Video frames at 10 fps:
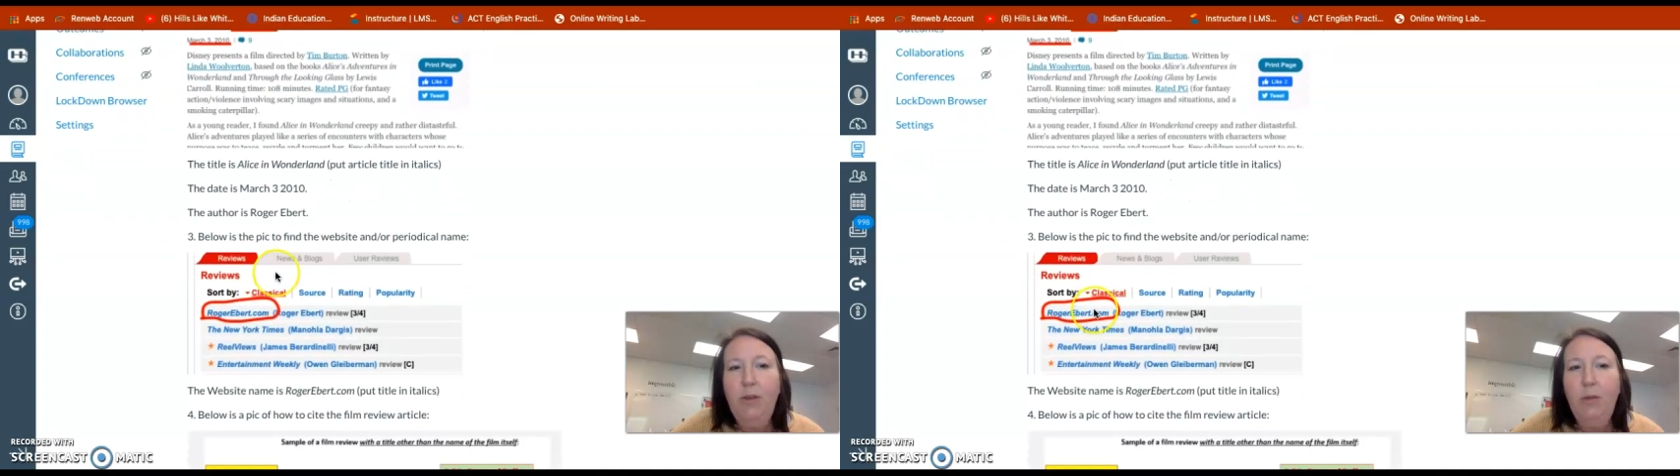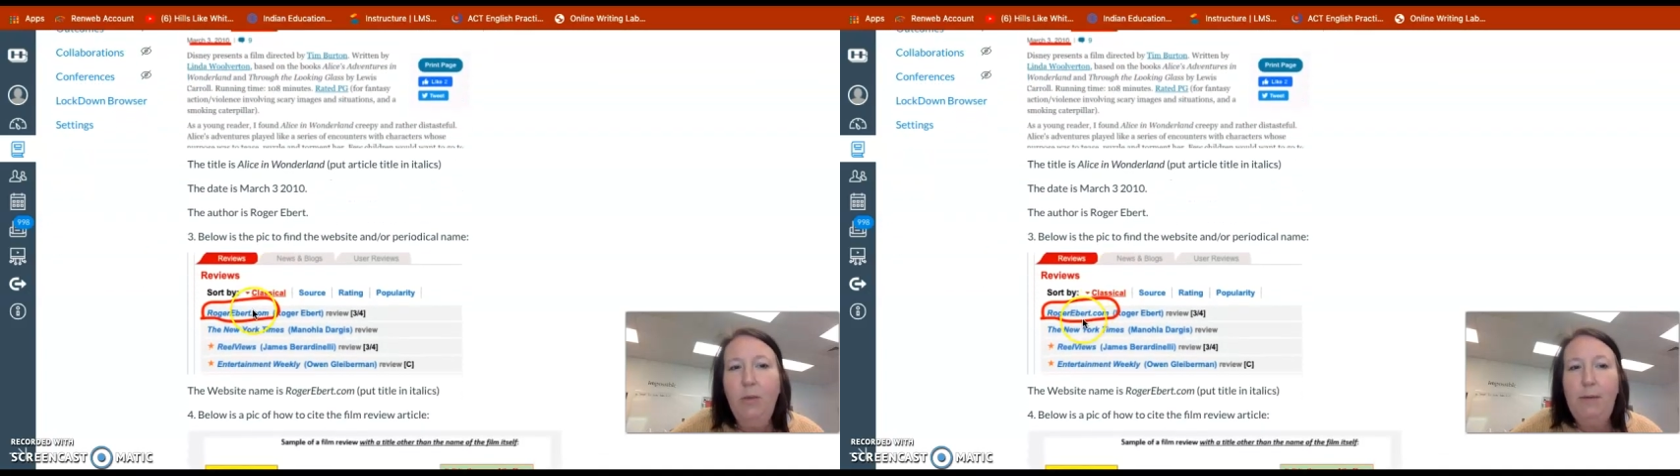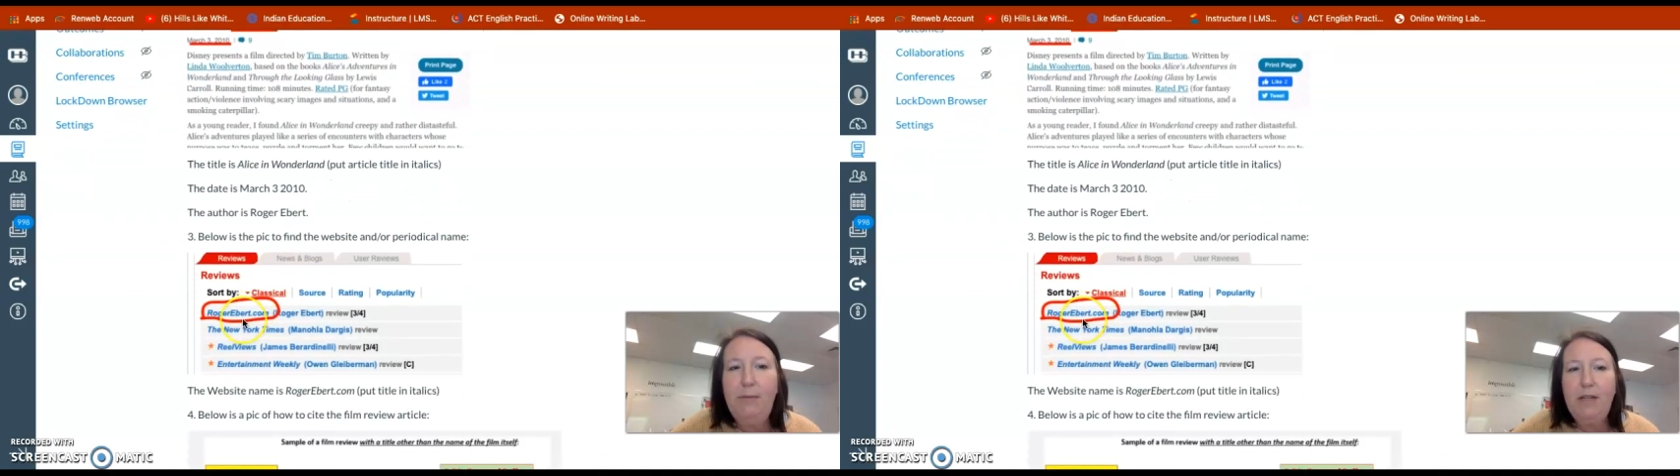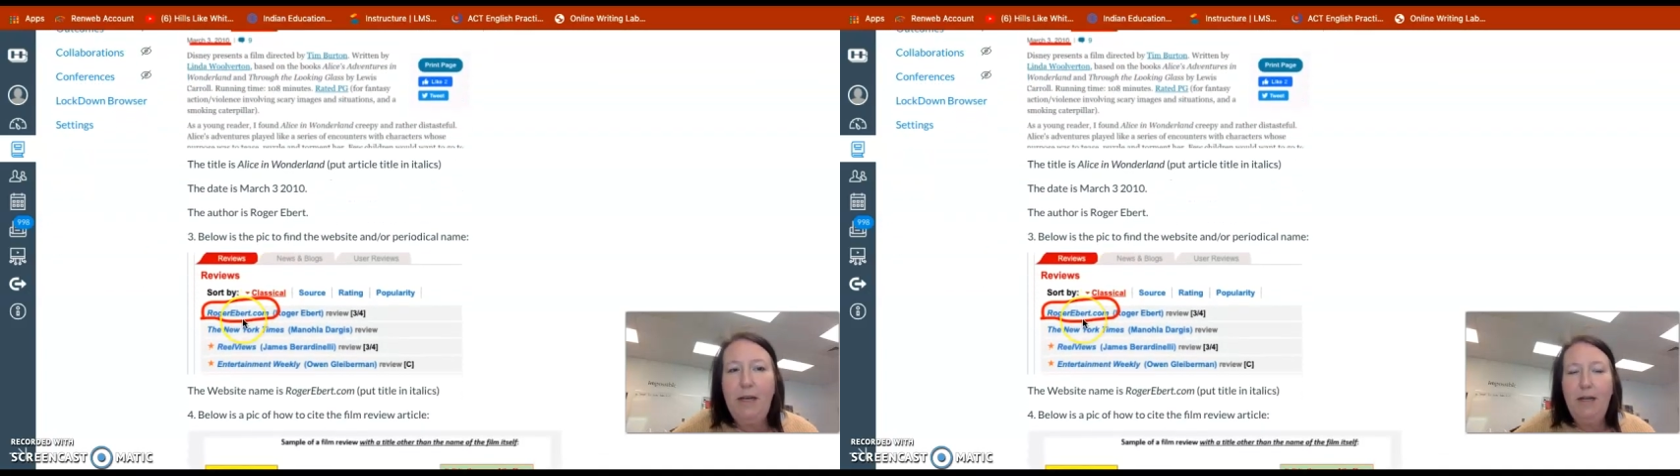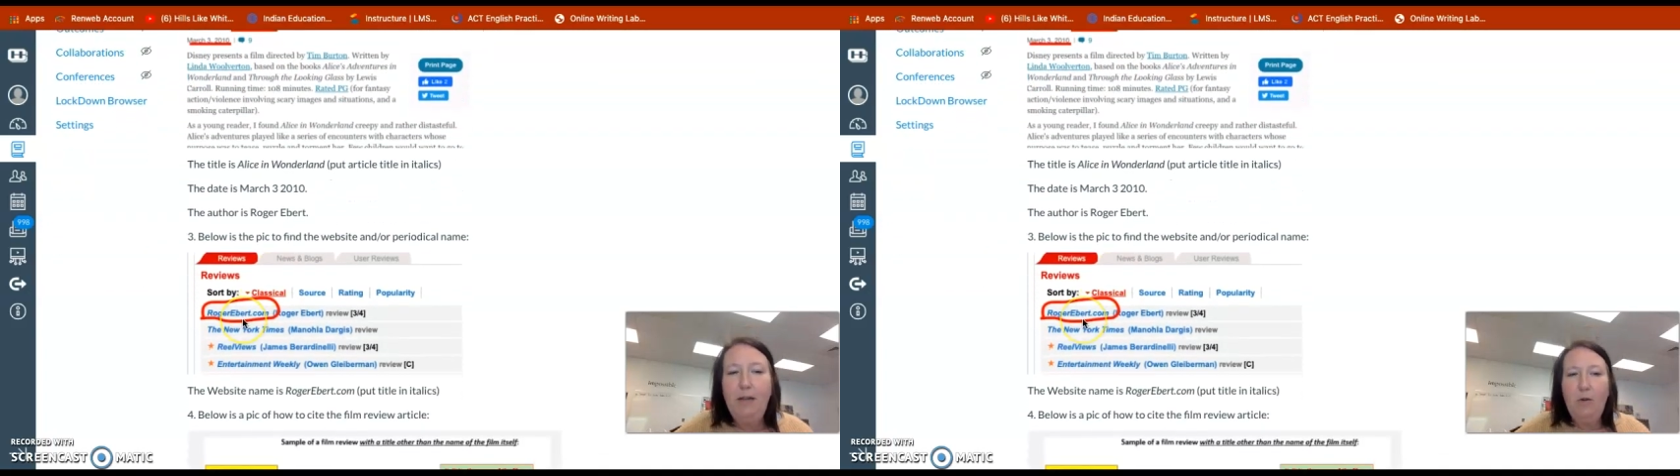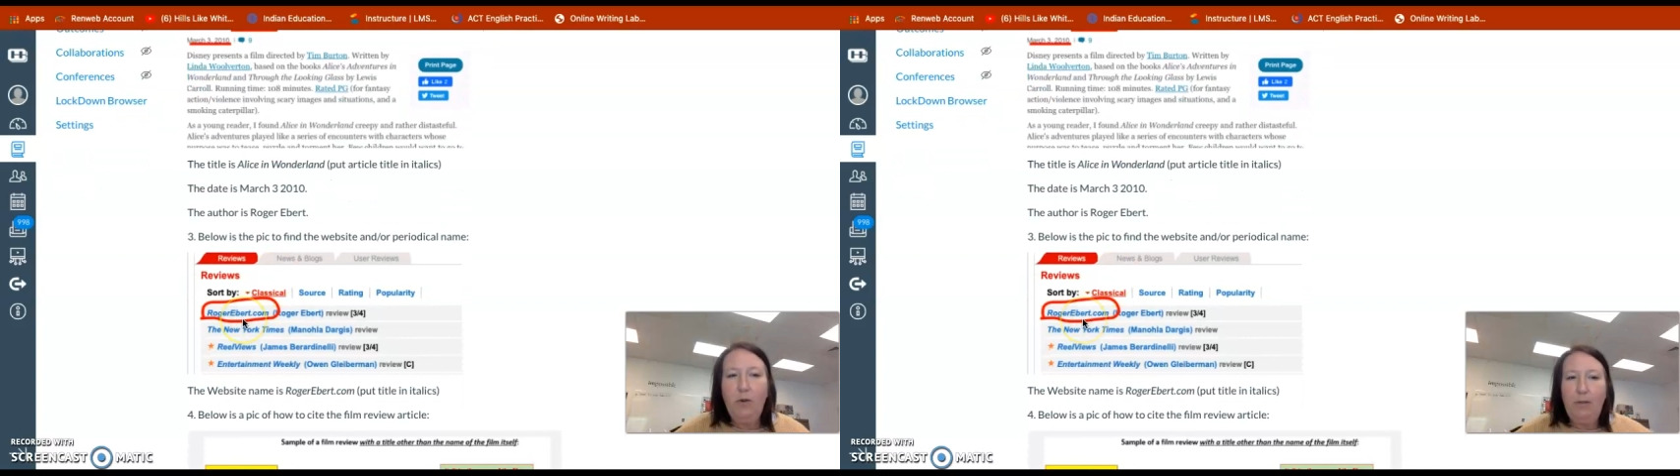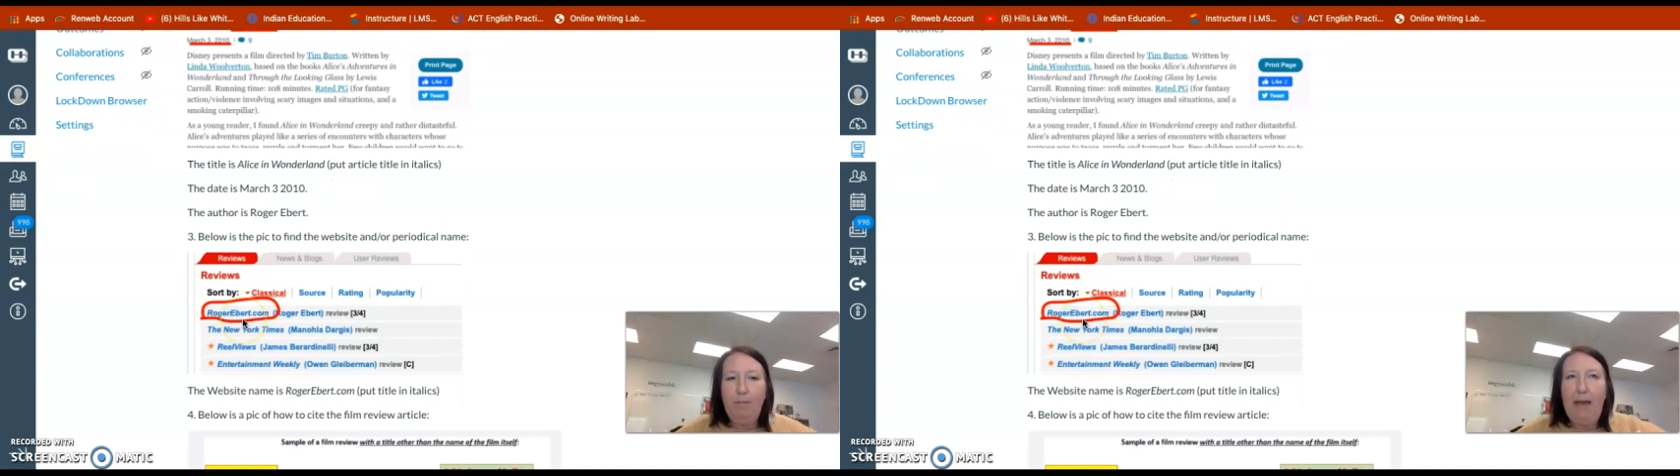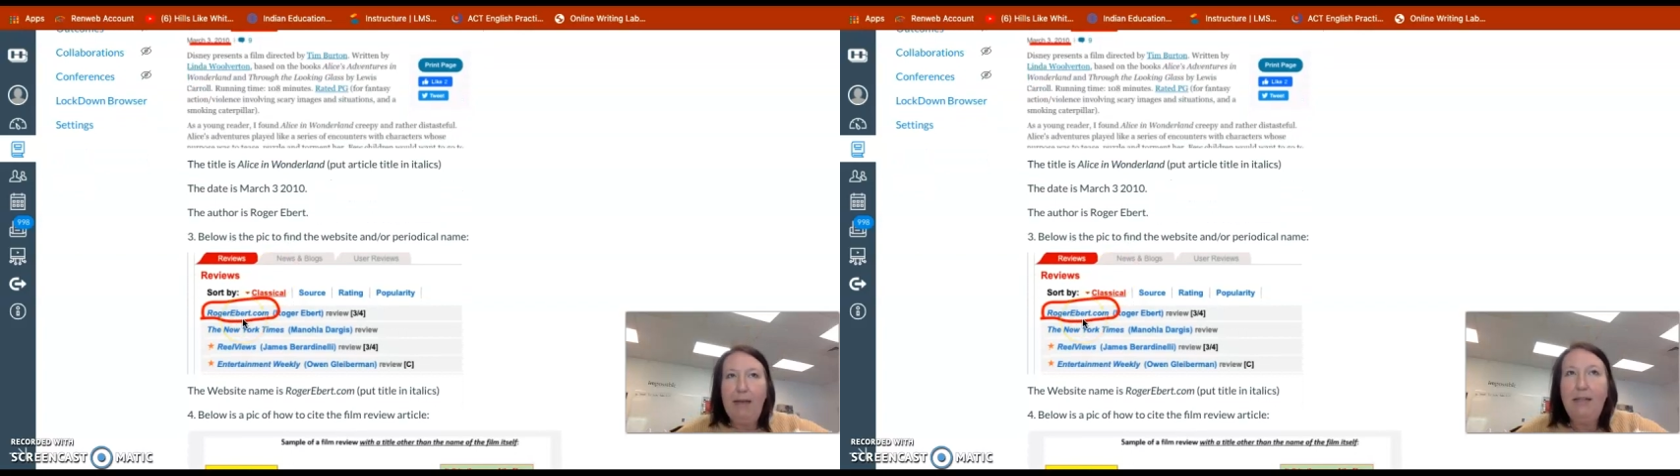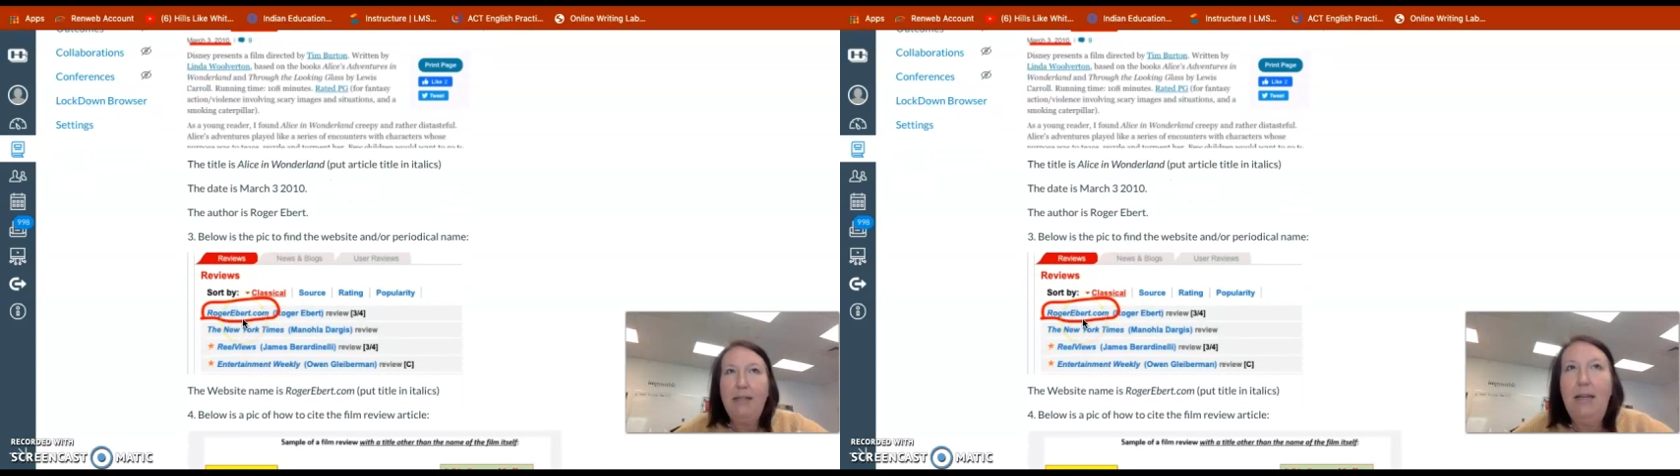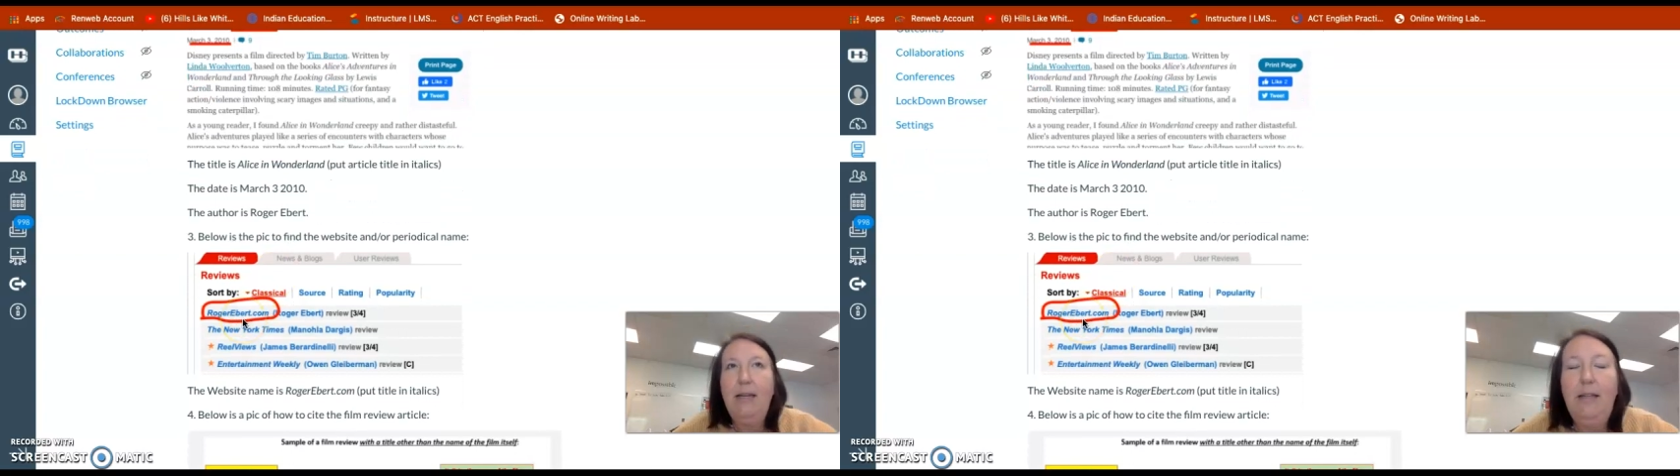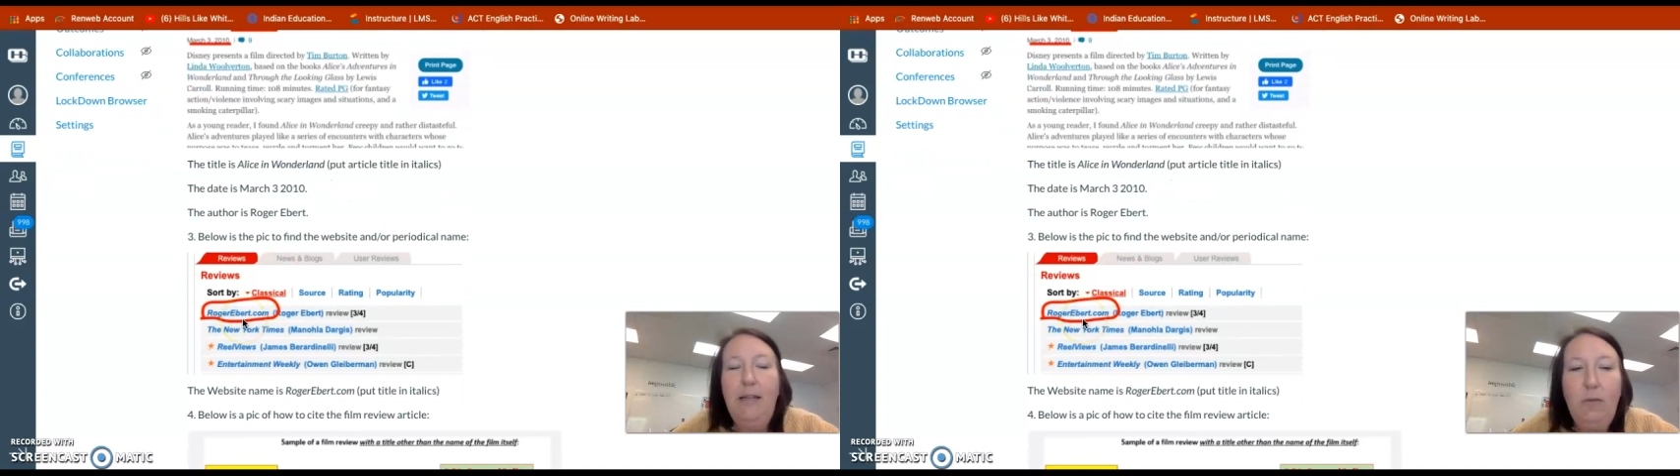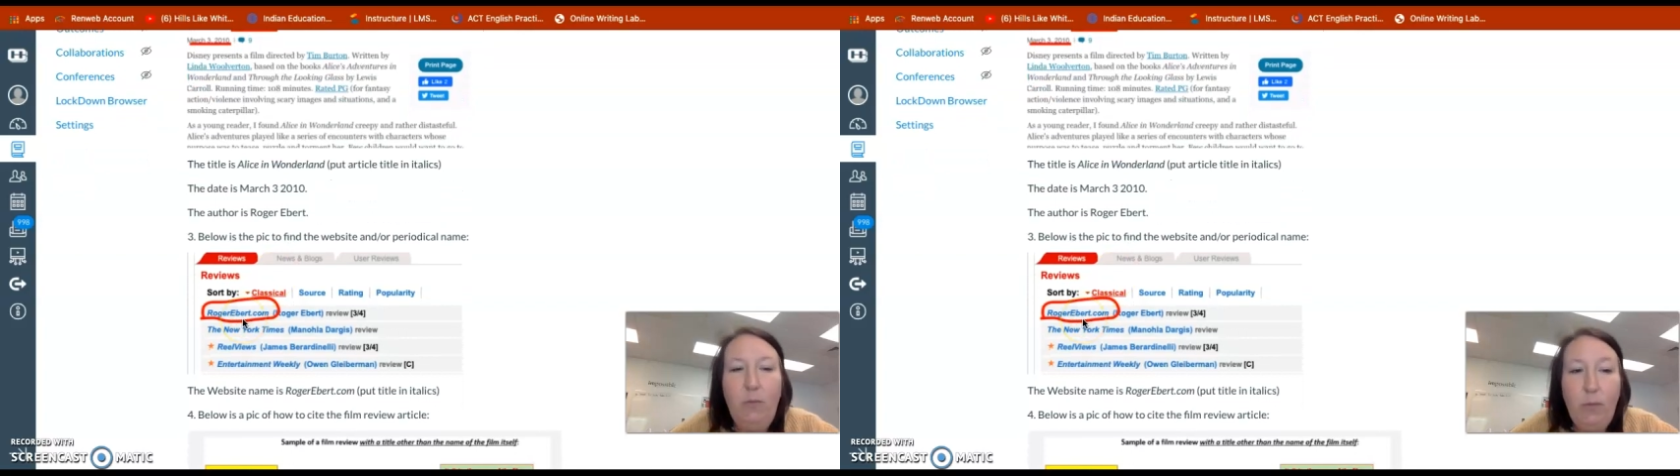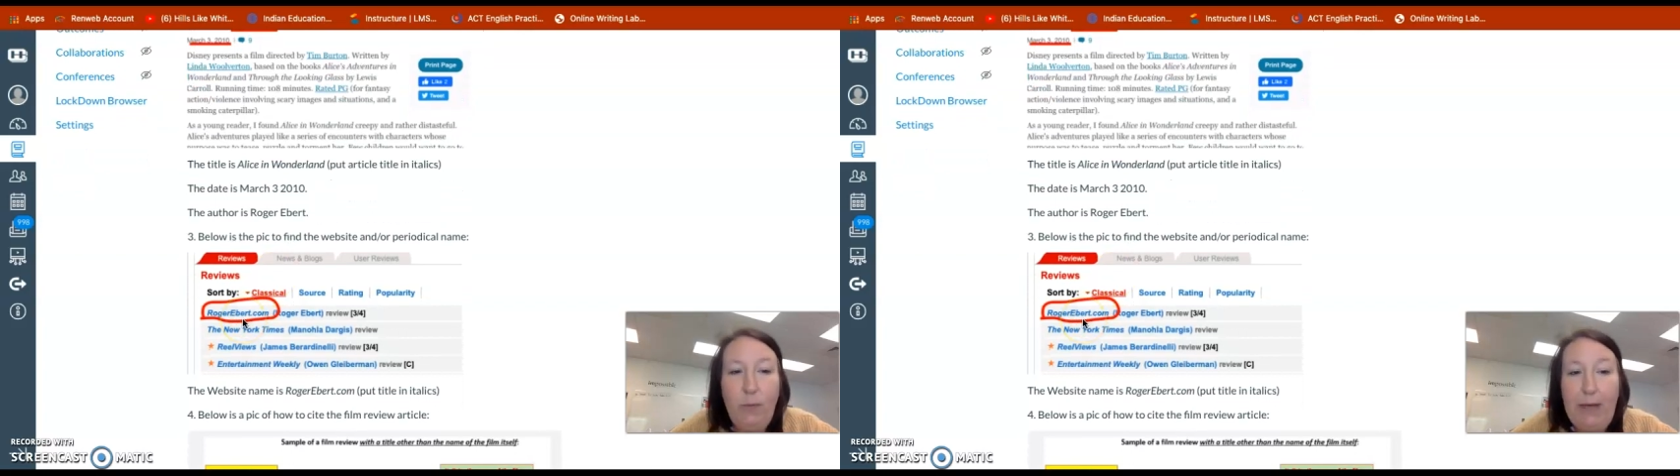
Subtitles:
the website or the magazine that it